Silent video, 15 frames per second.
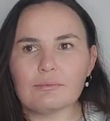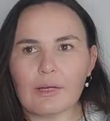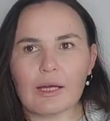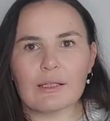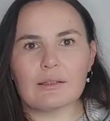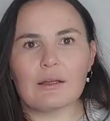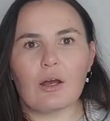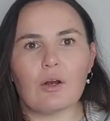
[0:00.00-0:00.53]

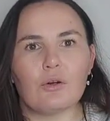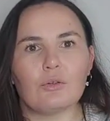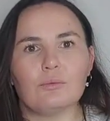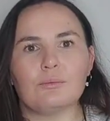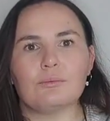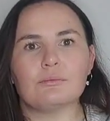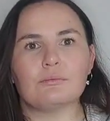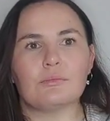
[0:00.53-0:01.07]
at
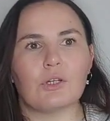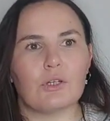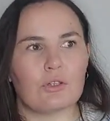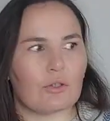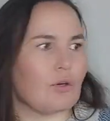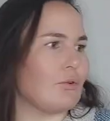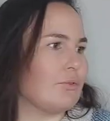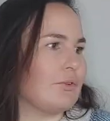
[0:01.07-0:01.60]
home
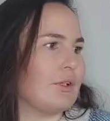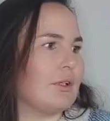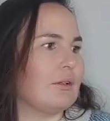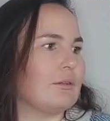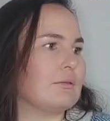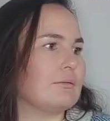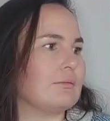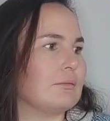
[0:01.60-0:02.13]

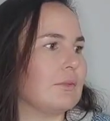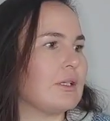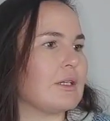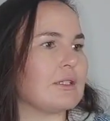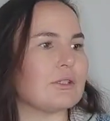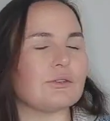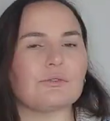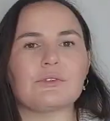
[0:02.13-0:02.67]
crafting the
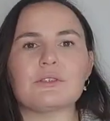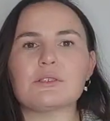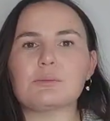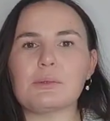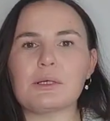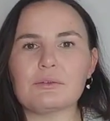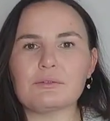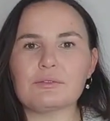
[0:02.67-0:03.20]
rest of this
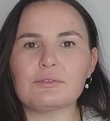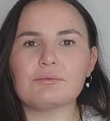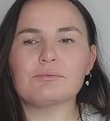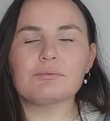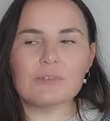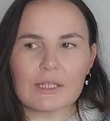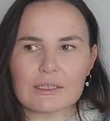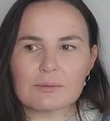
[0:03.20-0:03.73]
month.
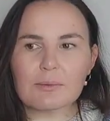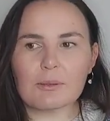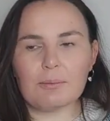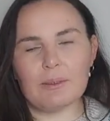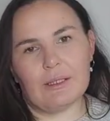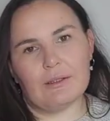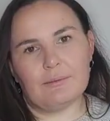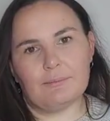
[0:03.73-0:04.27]
That's my
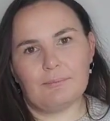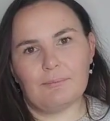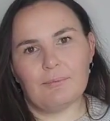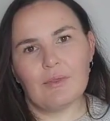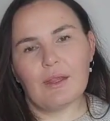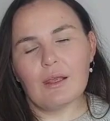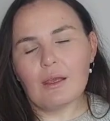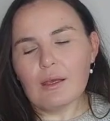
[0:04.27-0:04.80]

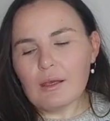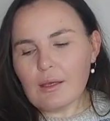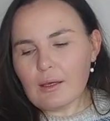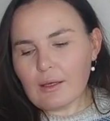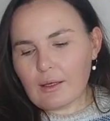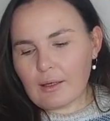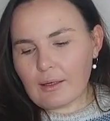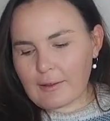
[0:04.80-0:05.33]

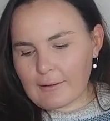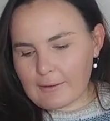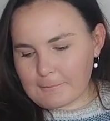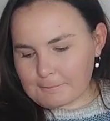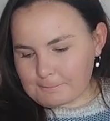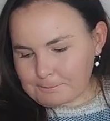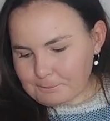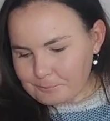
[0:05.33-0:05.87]

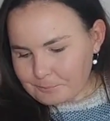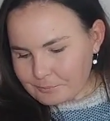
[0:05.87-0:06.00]
plan.